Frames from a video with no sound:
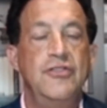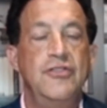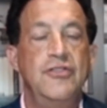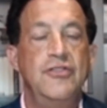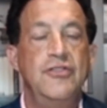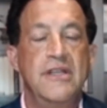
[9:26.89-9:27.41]

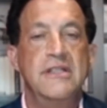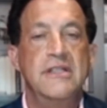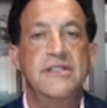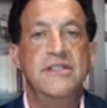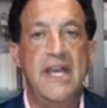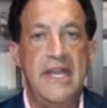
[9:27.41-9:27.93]
just
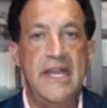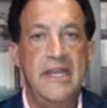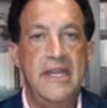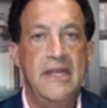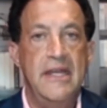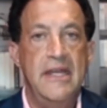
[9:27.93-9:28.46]
said.
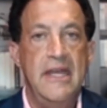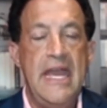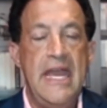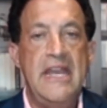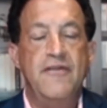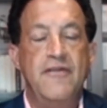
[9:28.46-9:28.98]

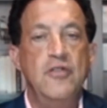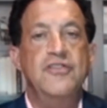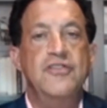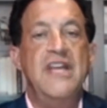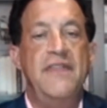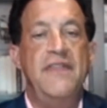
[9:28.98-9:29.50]
And if you
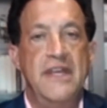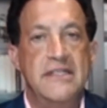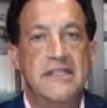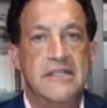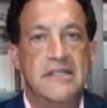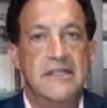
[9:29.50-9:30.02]
said
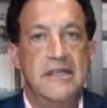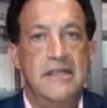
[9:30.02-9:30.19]
this,